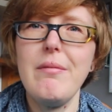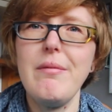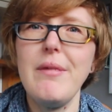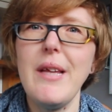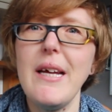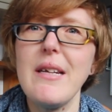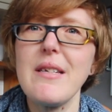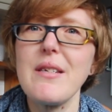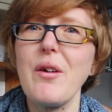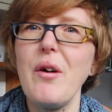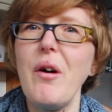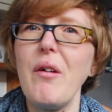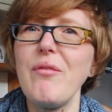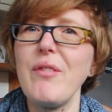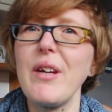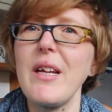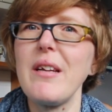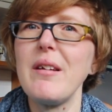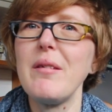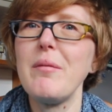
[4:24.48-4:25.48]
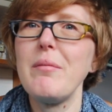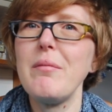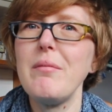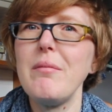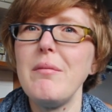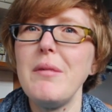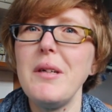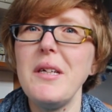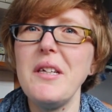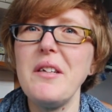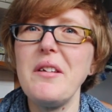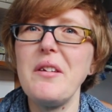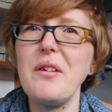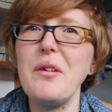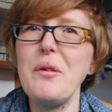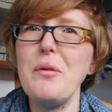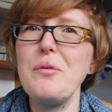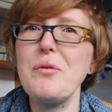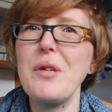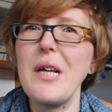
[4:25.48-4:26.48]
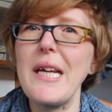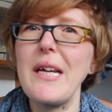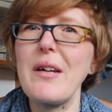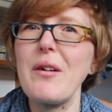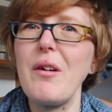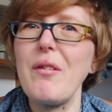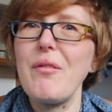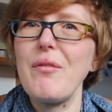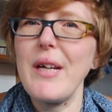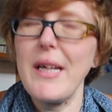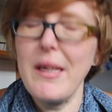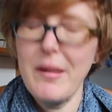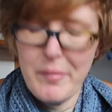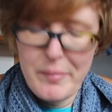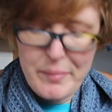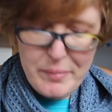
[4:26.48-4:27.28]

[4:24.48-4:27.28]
That's coffee. It's usually coffee.